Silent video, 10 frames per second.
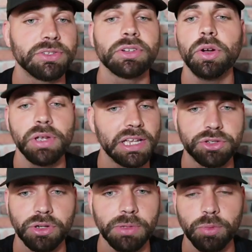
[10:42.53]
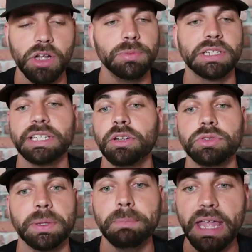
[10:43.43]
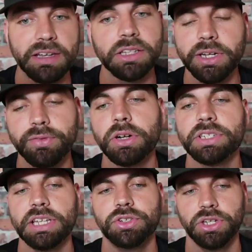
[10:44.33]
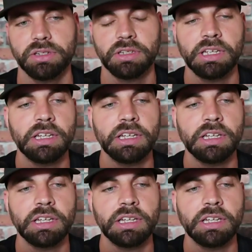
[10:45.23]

they're going extremely well and because they don't demand a lot of our attention.